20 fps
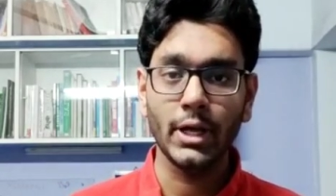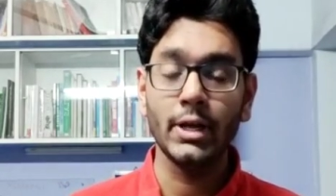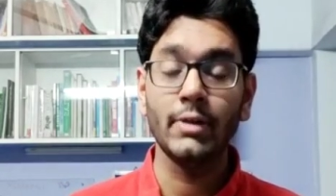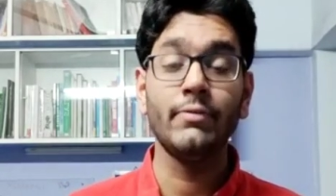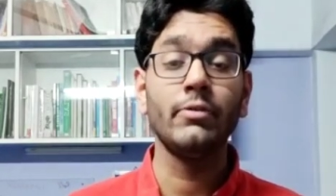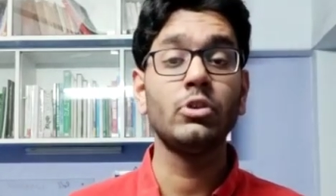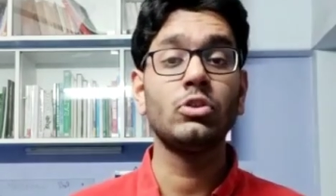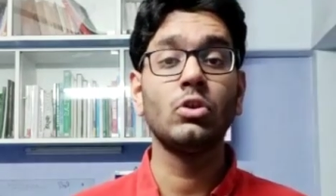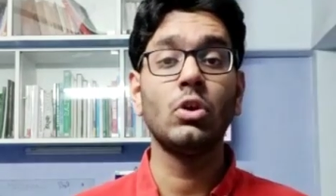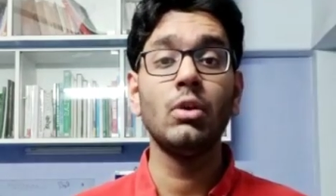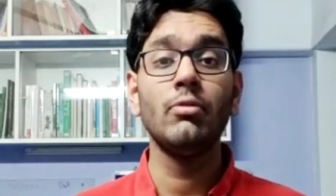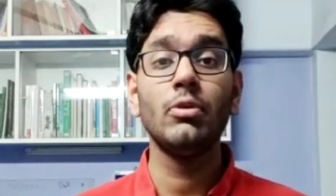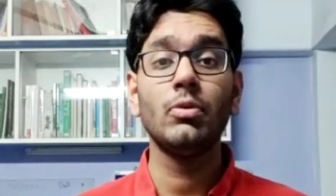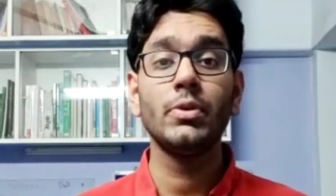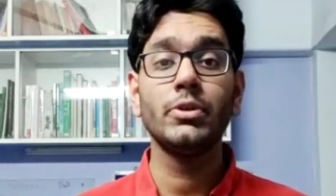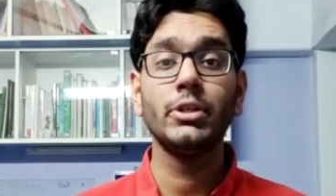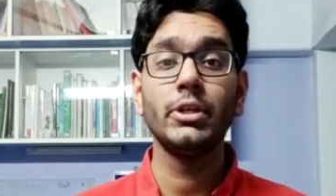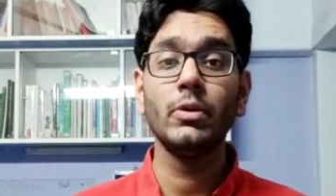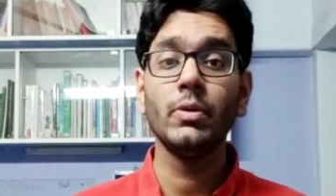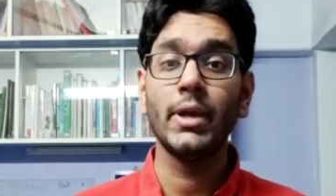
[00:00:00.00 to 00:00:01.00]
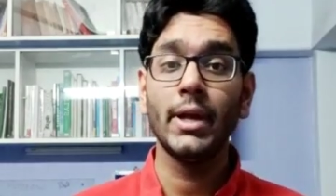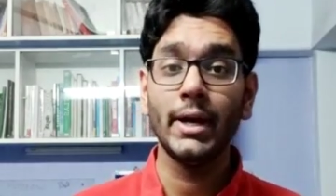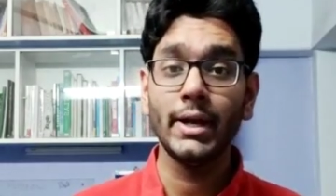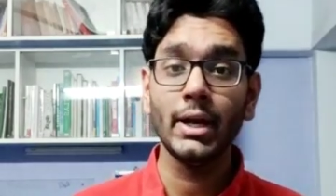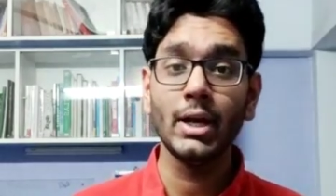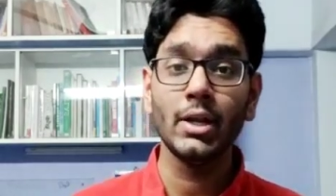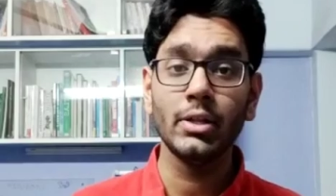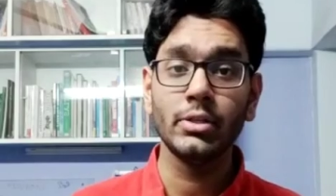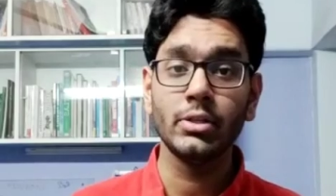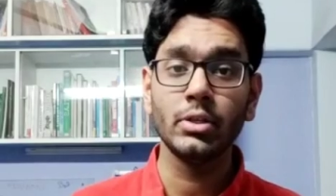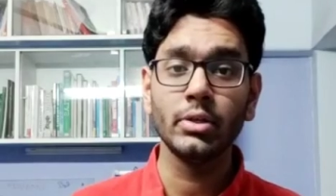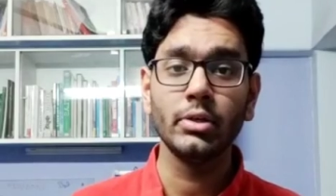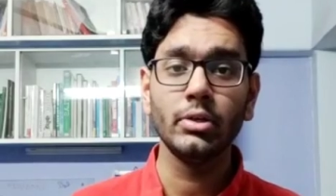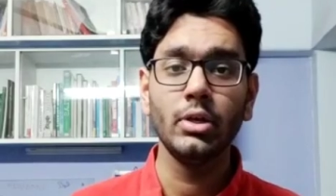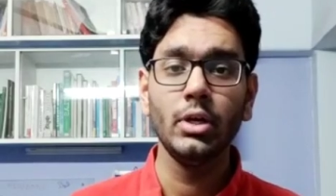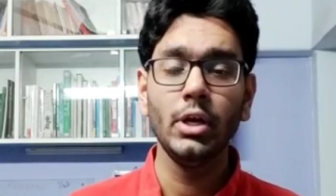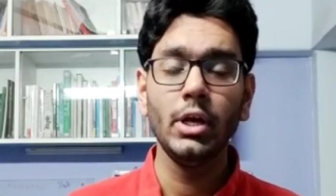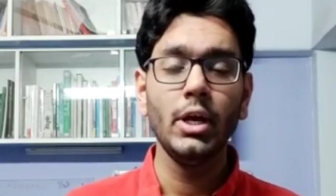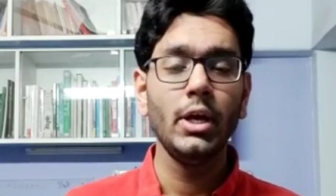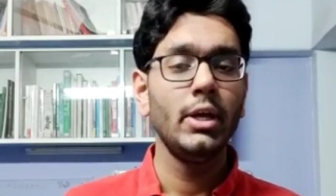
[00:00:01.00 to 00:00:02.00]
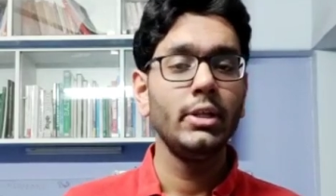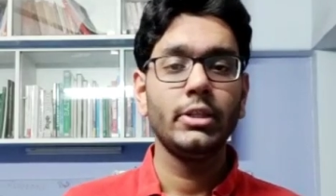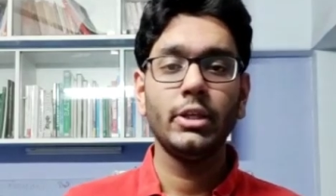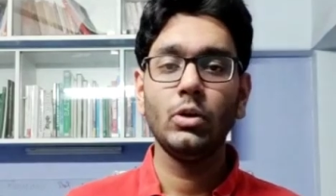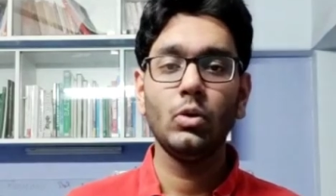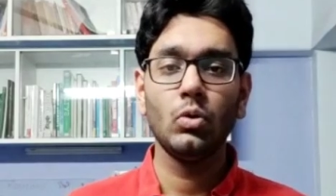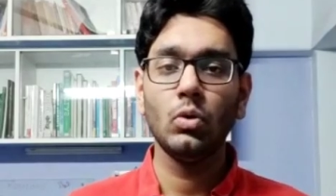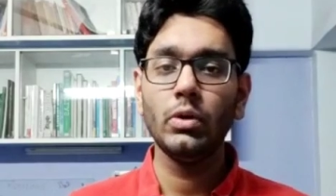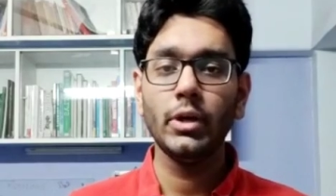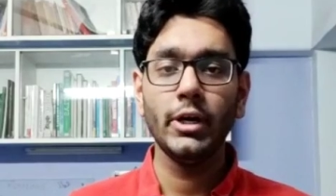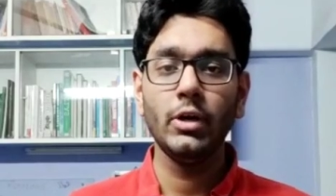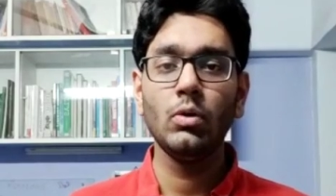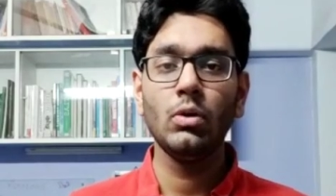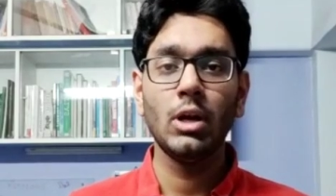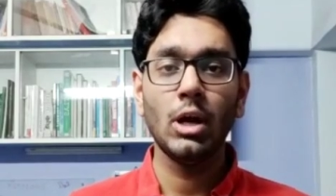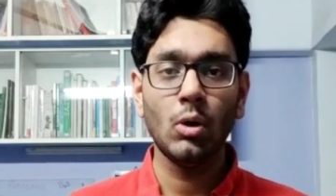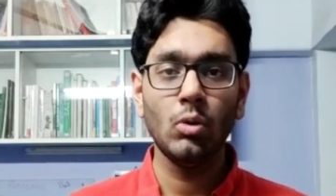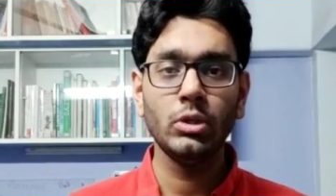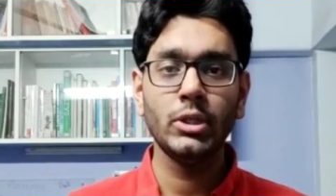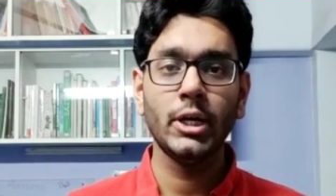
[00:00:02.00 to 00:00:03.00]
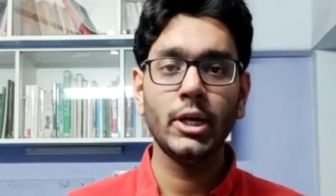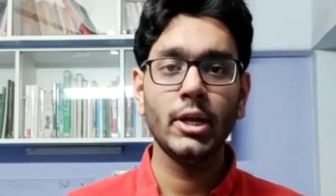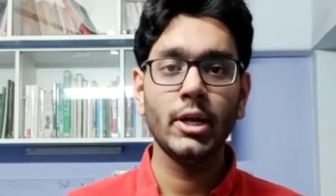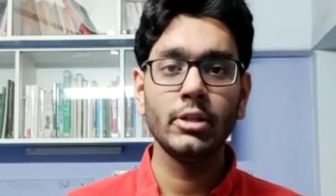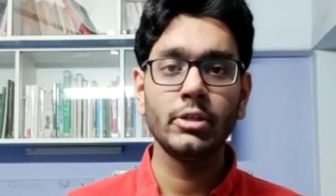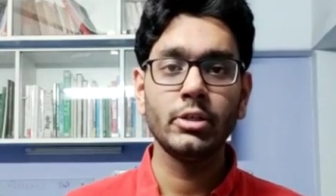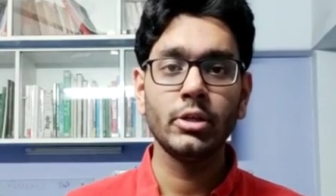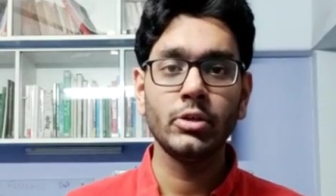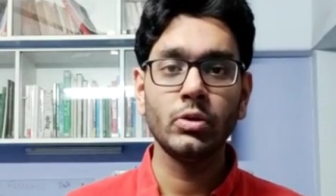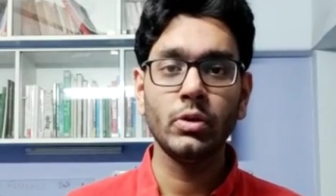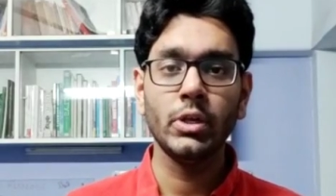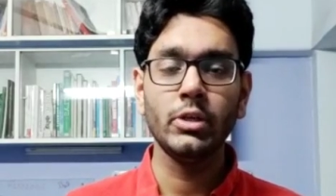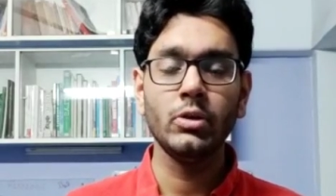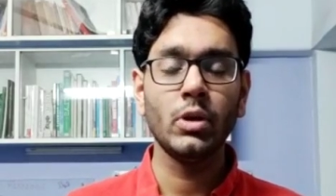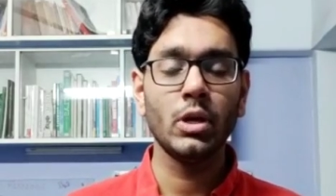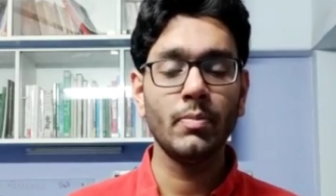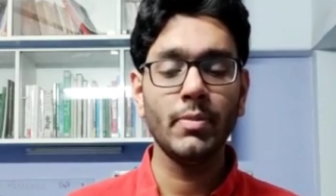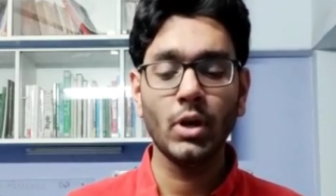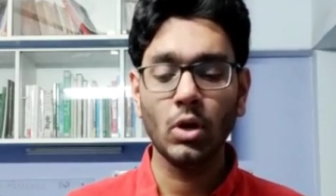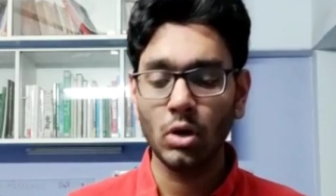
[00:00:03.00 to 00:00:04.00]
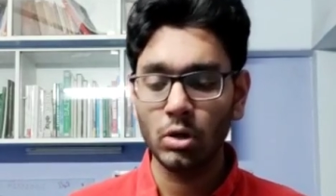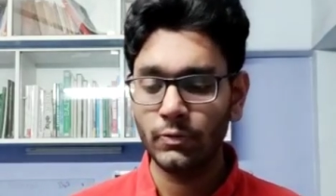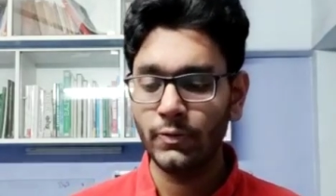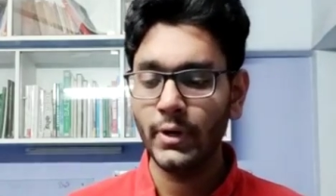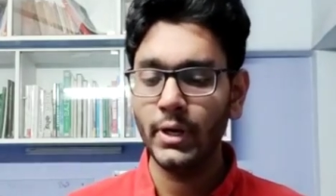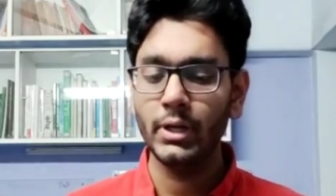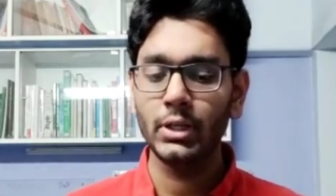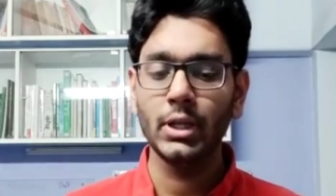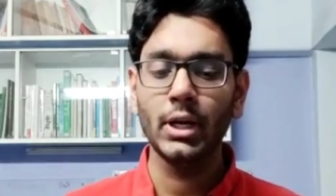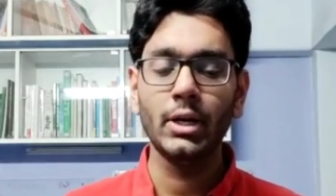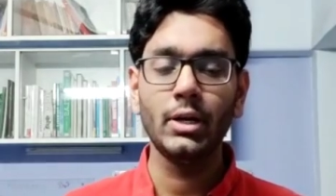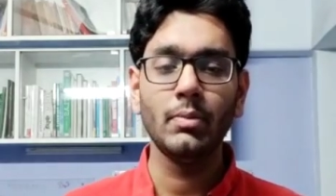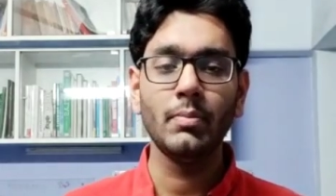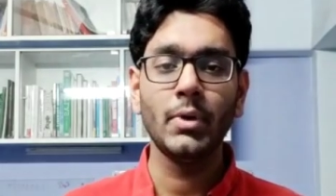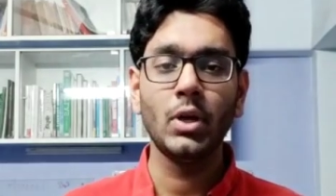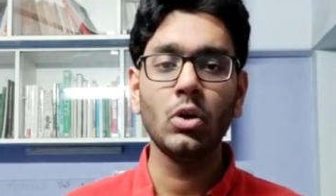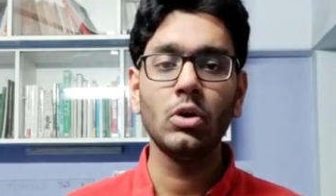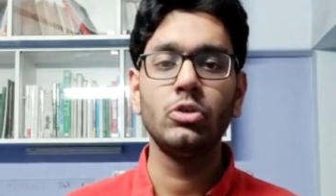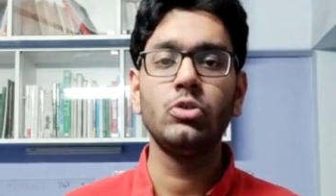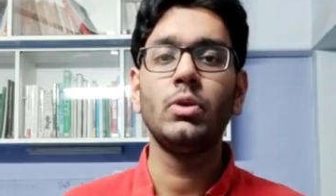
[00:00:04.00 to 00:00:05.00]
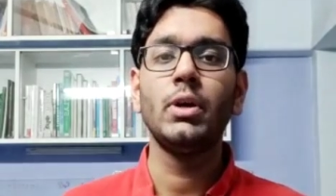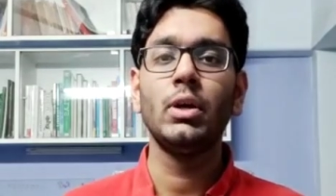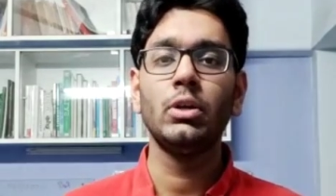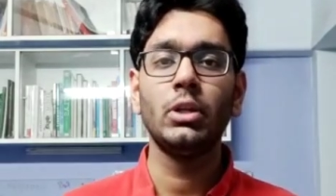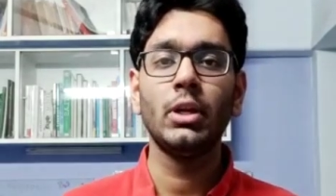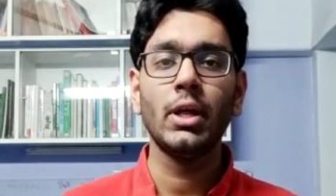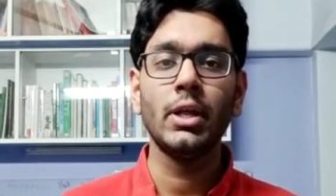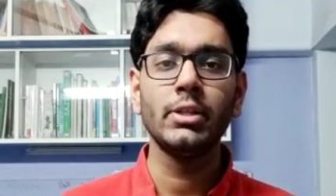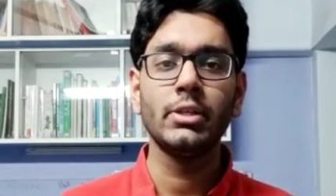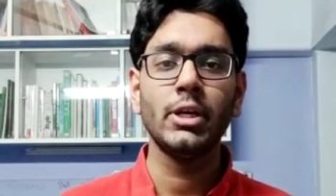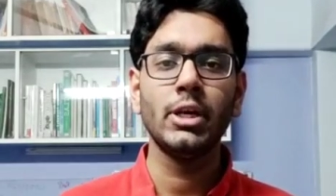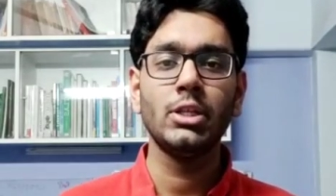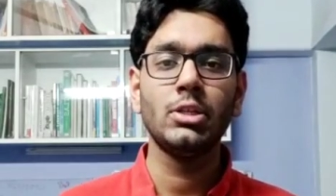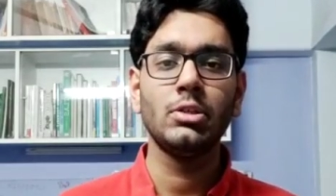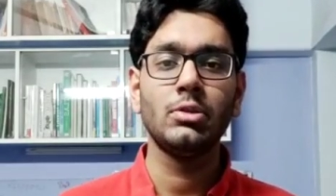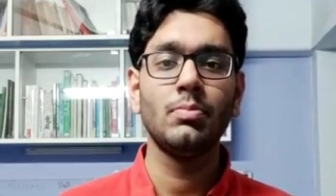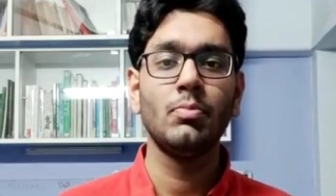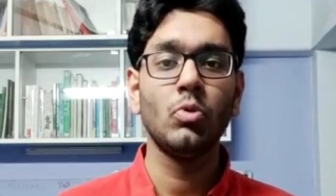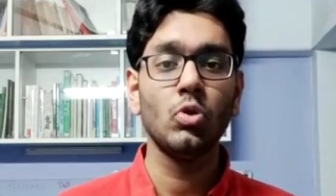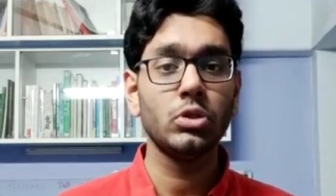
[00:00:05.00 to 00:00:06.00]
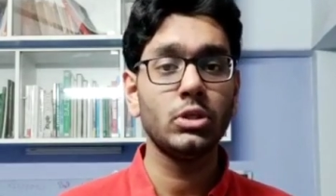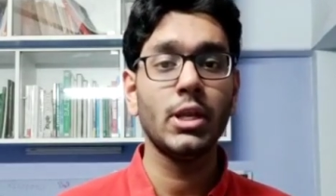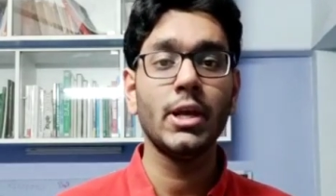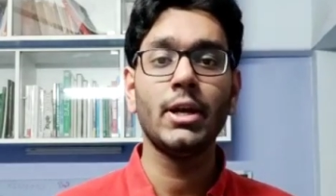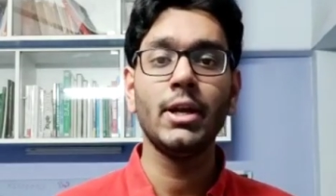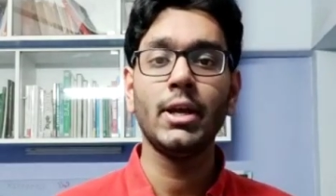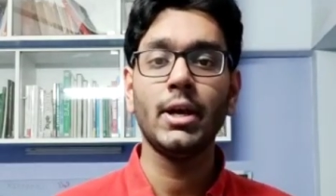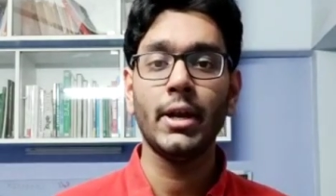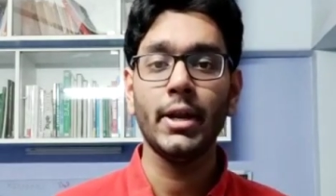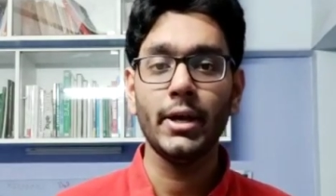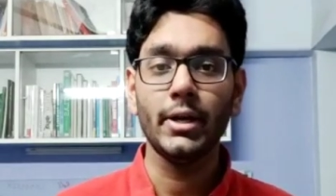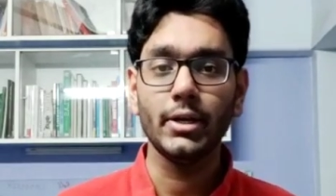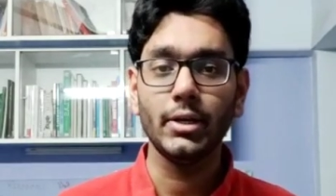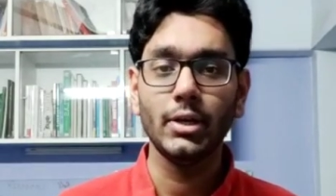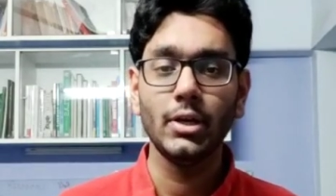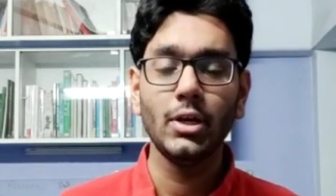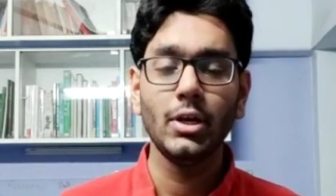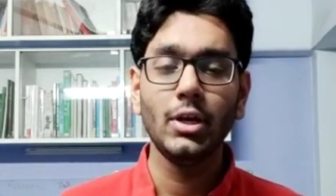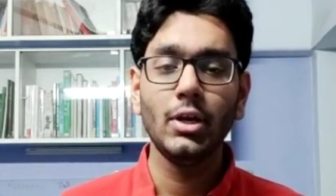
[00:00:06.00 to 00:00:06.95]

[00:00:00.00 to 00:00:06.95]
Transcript: And if you solve a question and you get an answer, then you don't need to doubt that answer. You can be confident that because you got that answer, it's most likely correct.